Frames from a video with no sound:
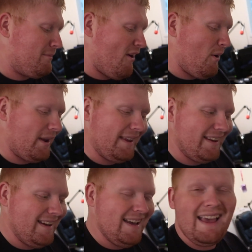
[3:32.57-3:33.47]

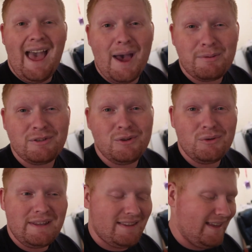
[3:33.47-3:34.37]
broken
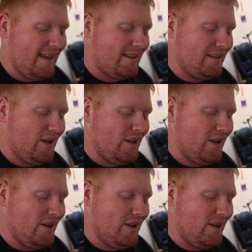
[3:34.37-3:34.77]
absolutely stinks.